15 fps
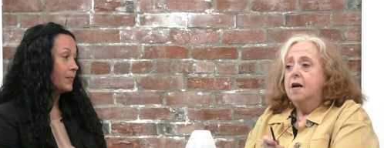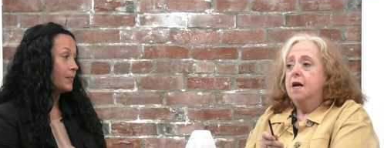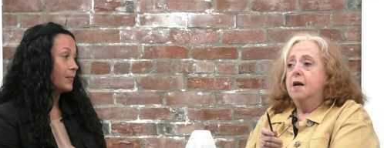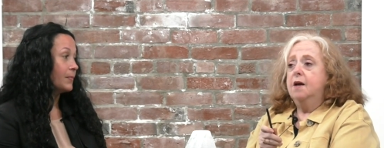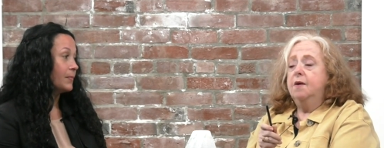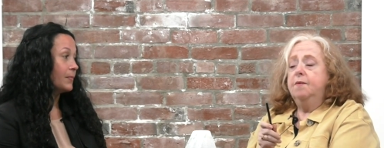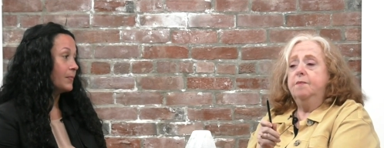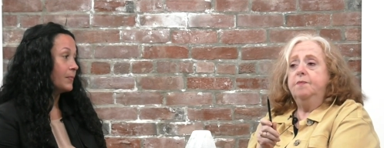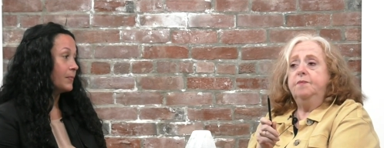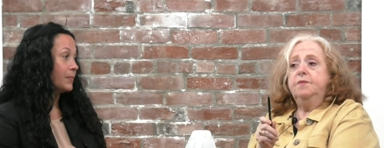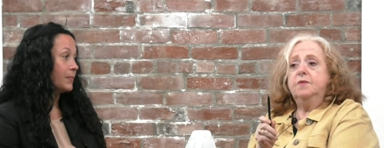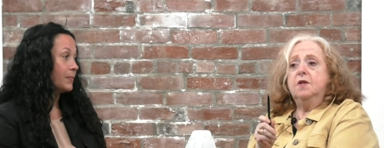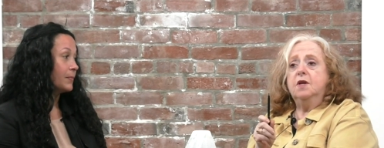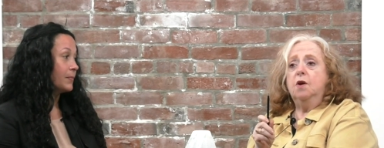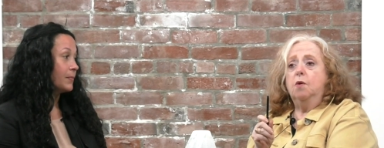
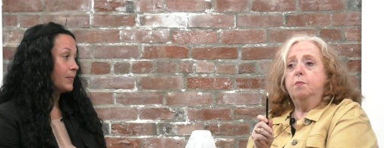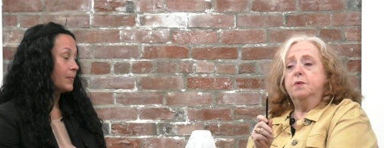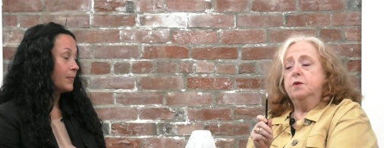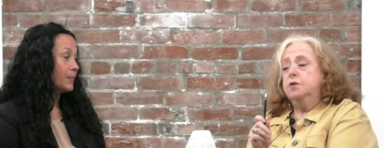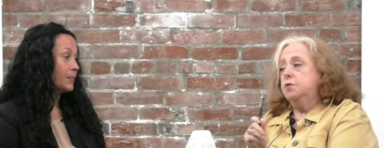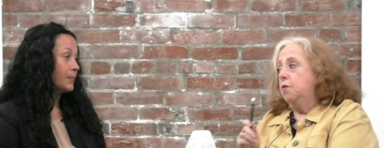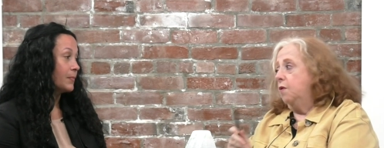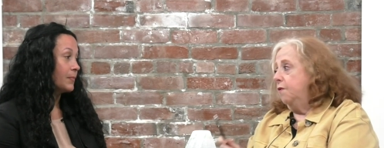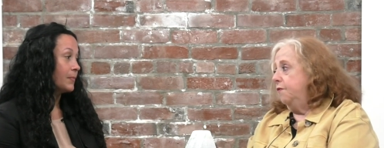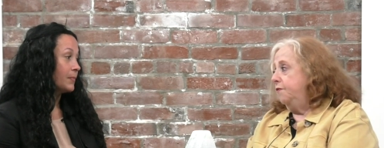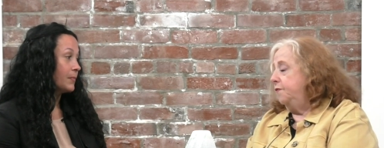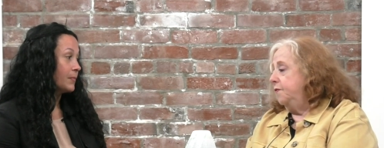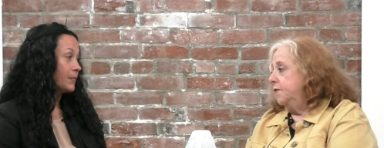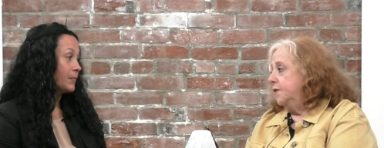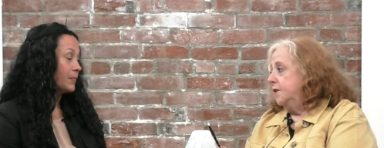Speaker 1: Um, the Open Door
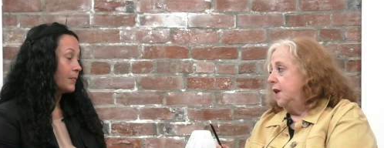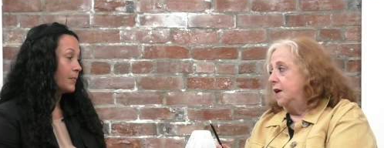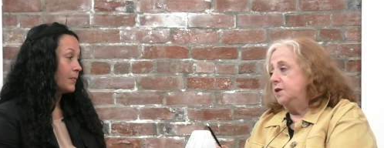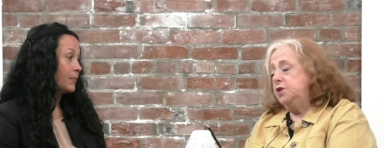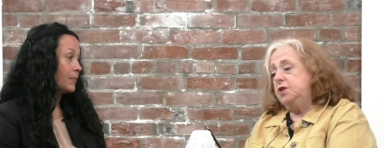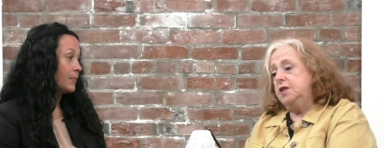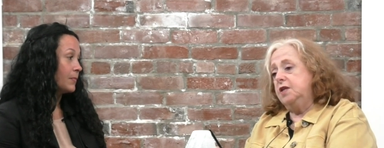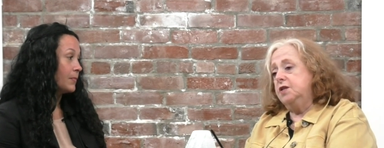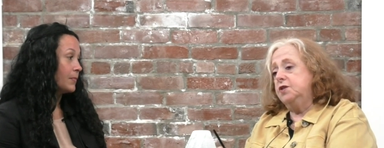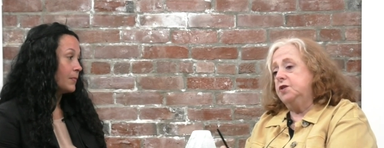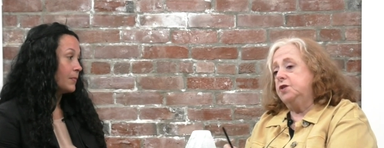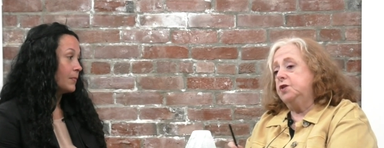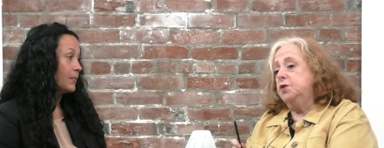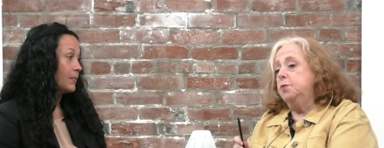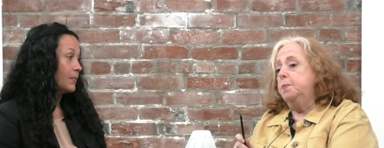lunch is
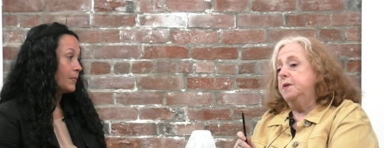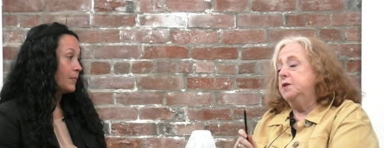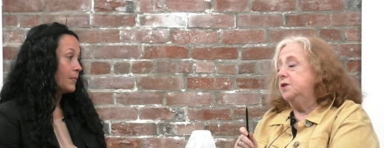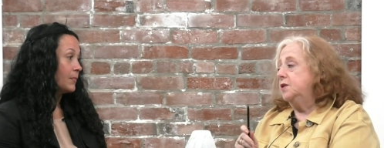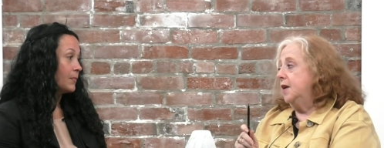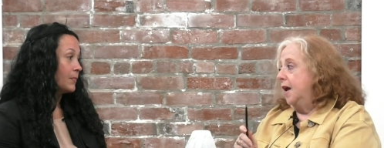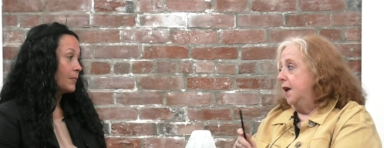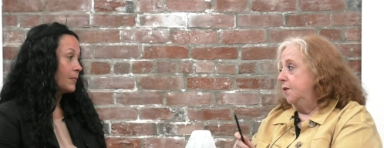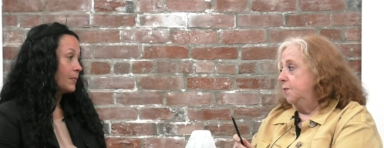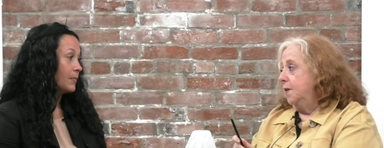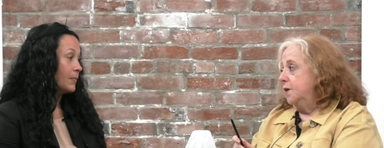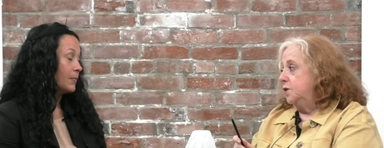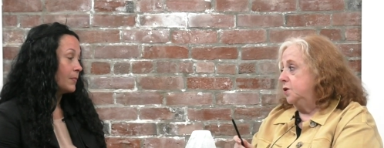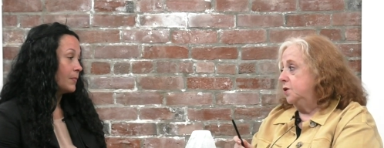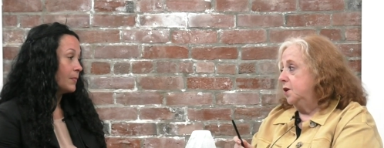soup and
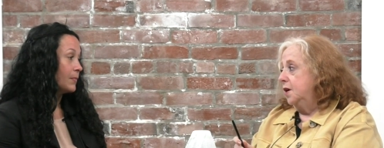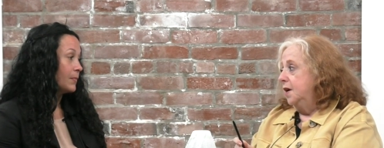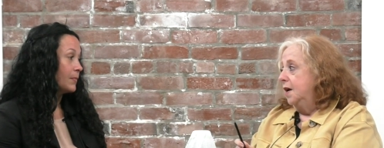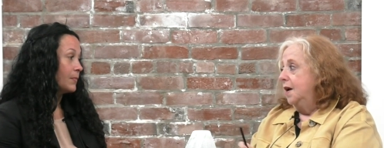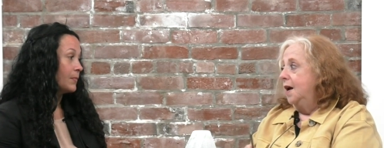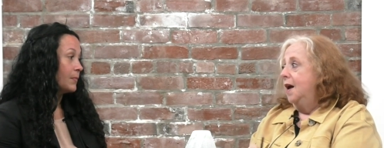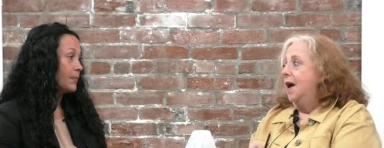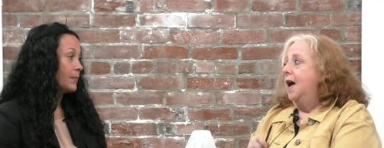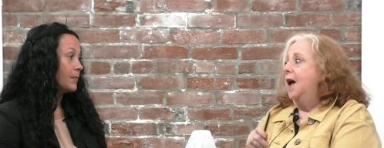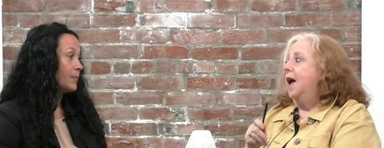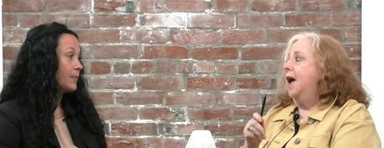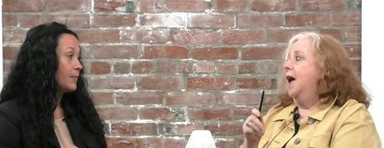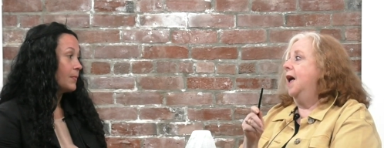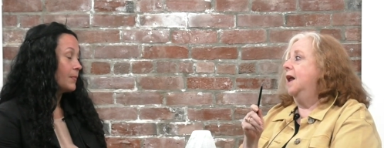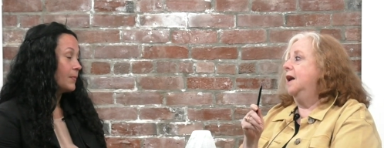sandwich,
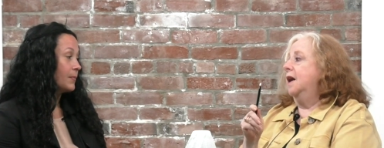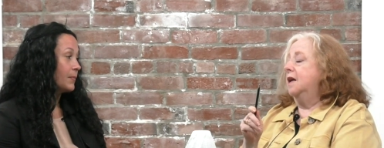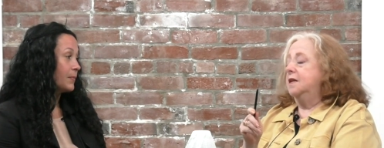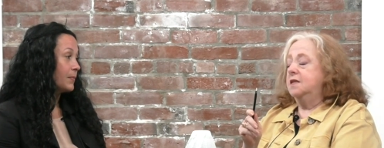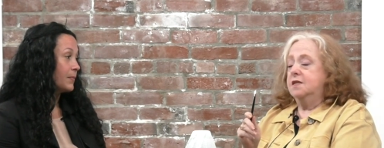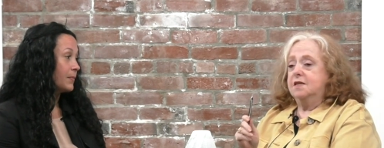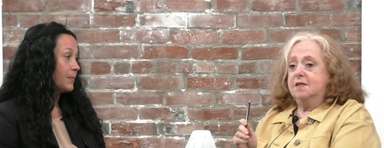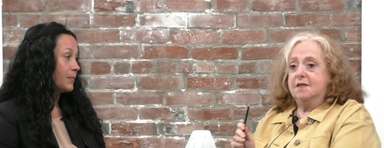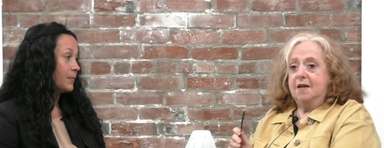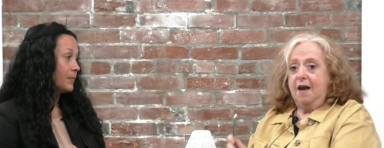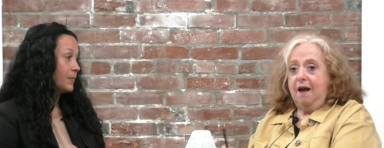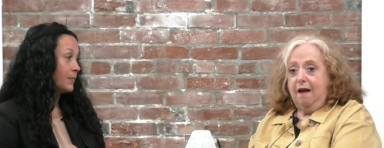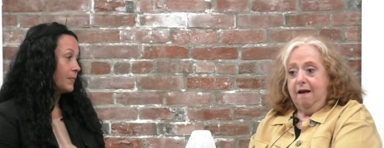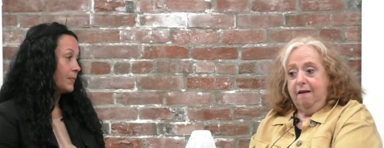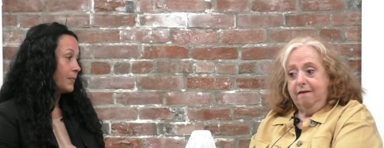and a
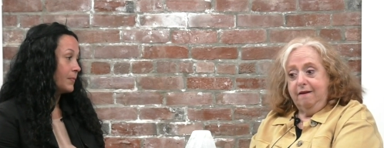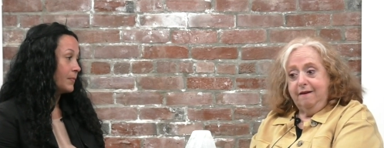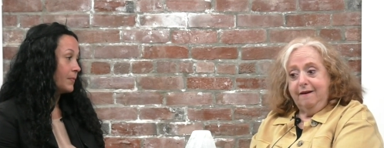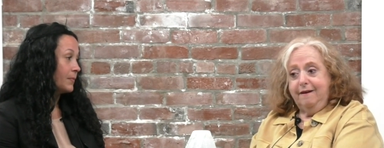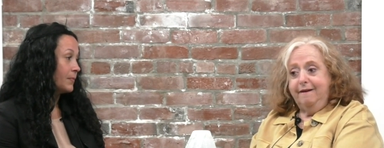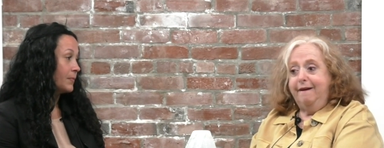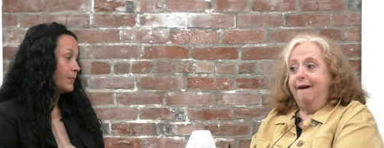salad,